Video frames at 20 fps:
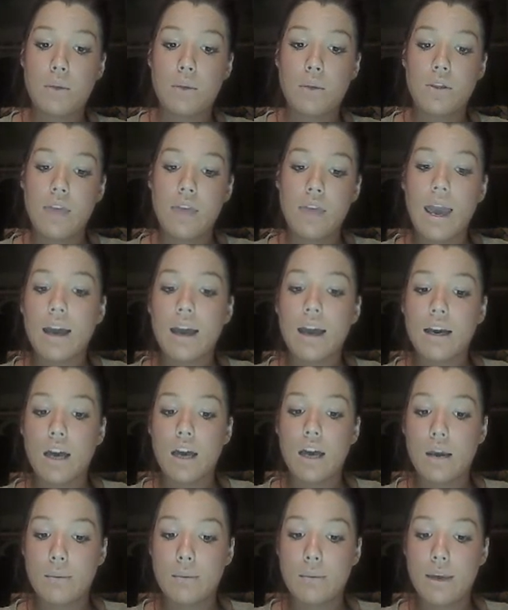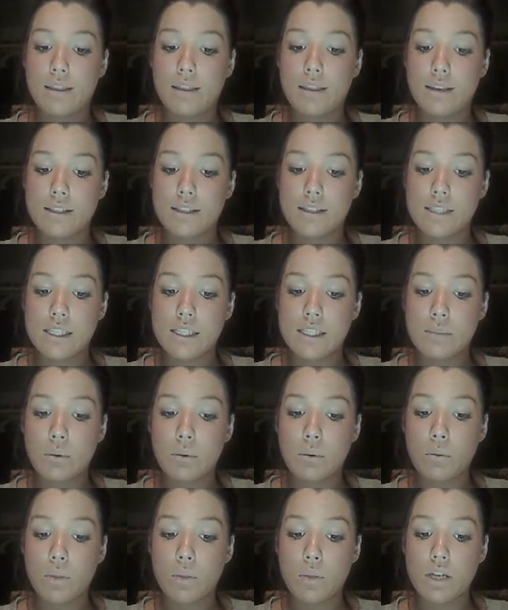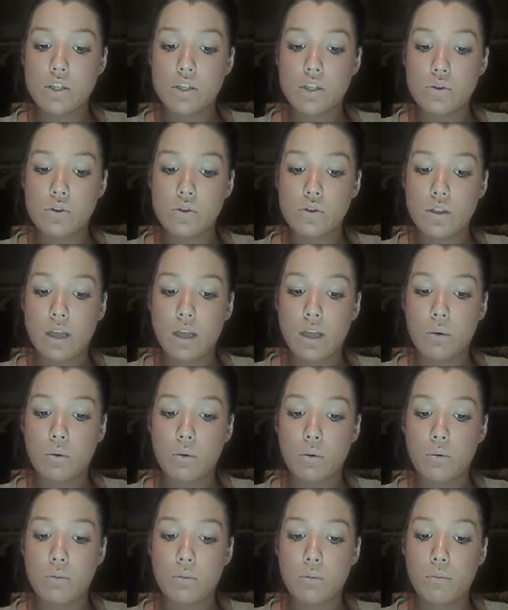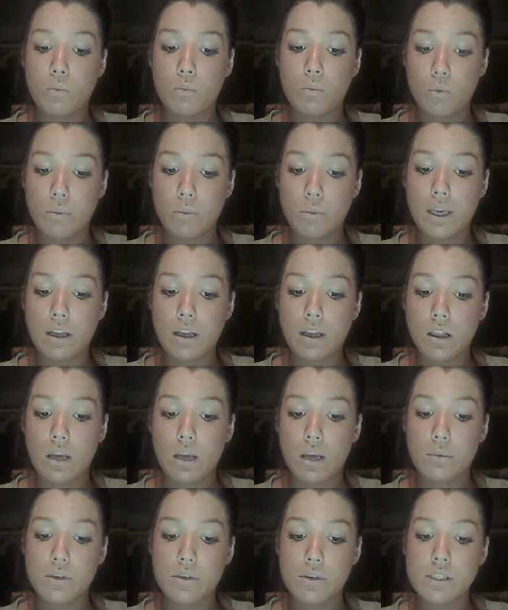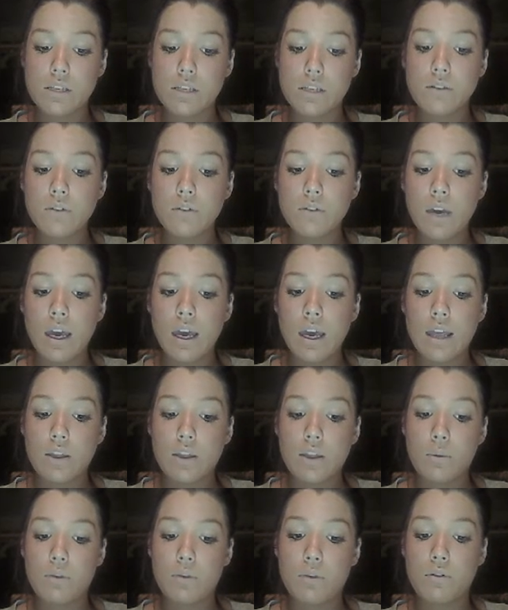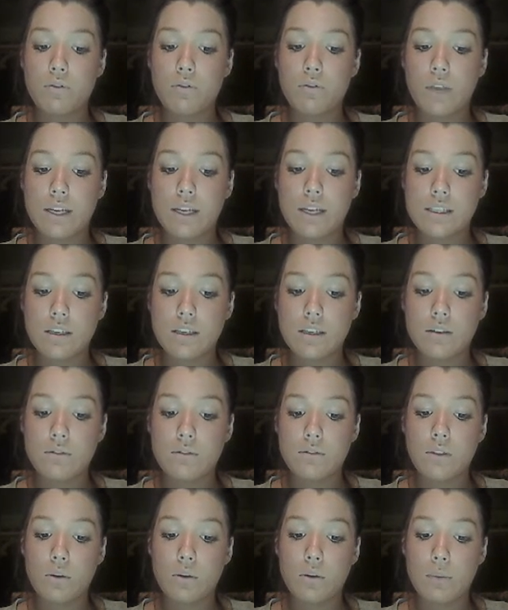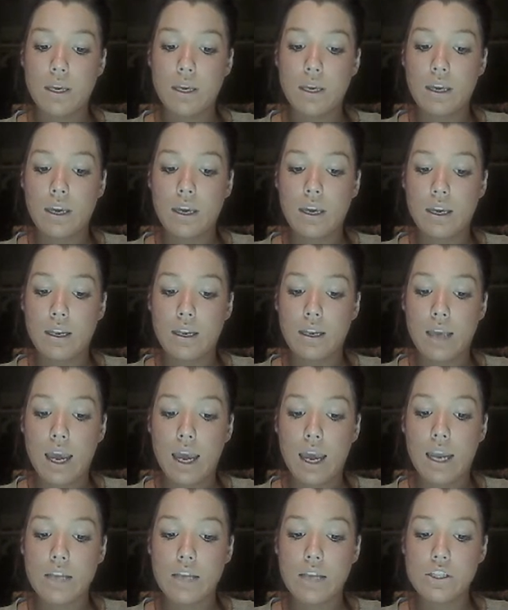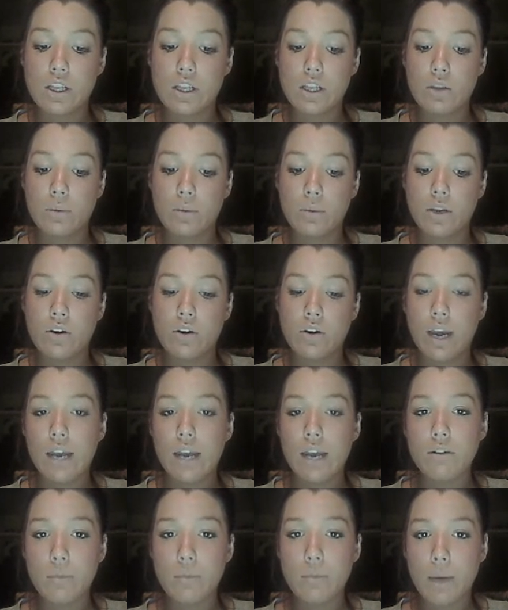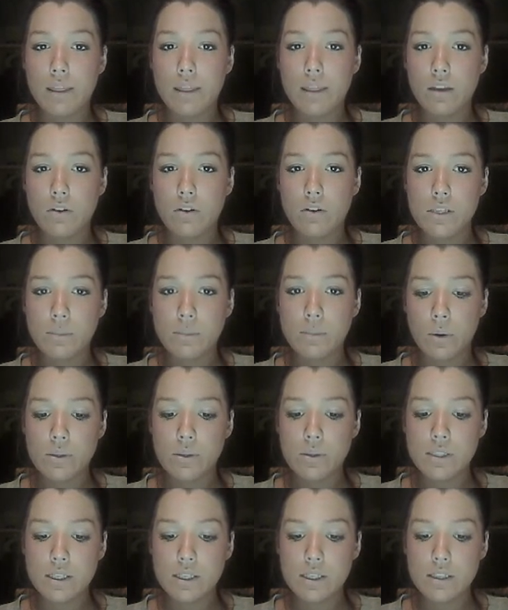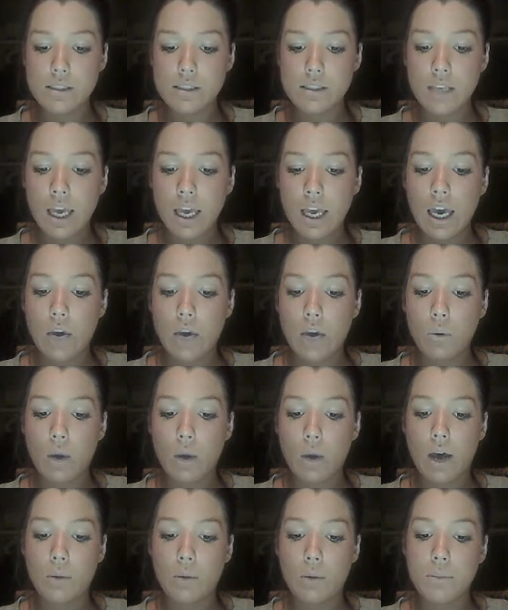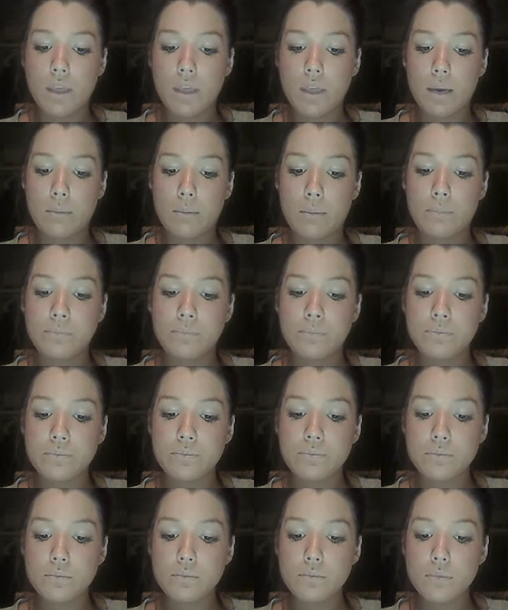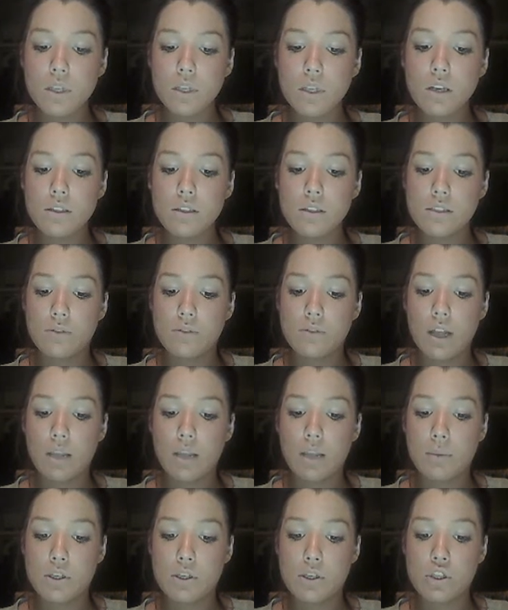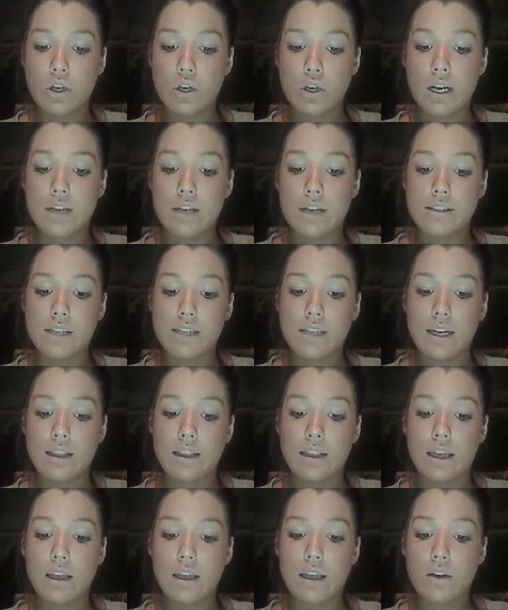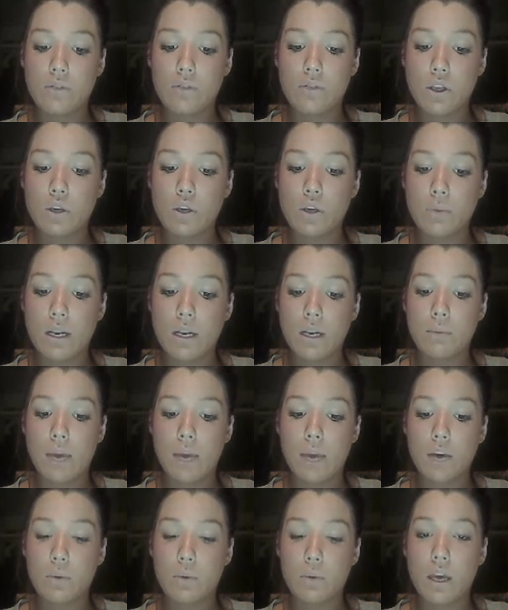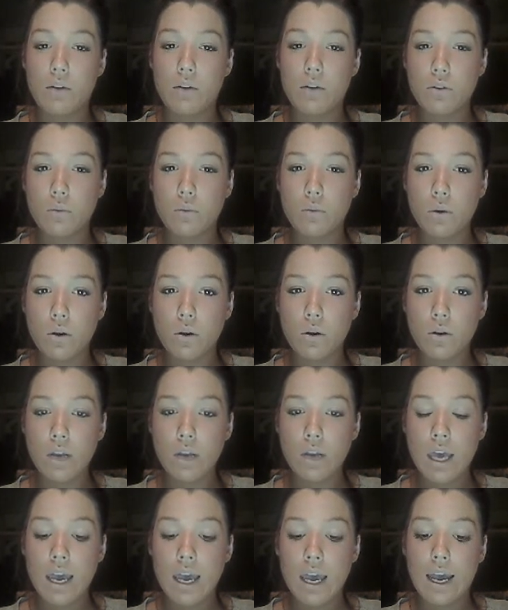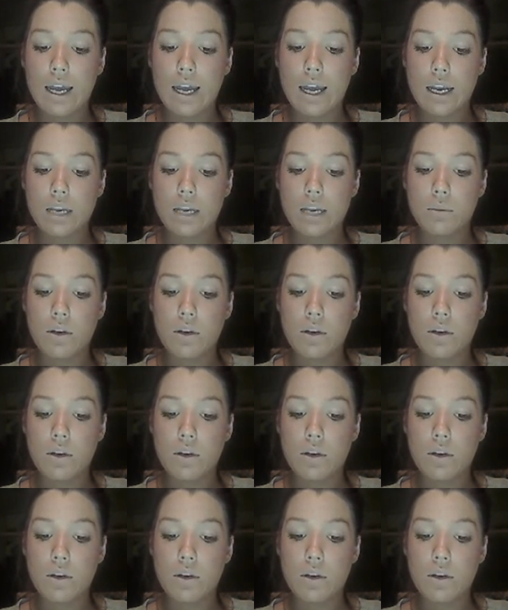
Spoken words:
both the outcome and the assessment will that children that will be collaborative, they'll be reflective, they'll be engaged, and they'll be creative about their responses. It will help them develop and show an understanding of the human impact we have on the world and our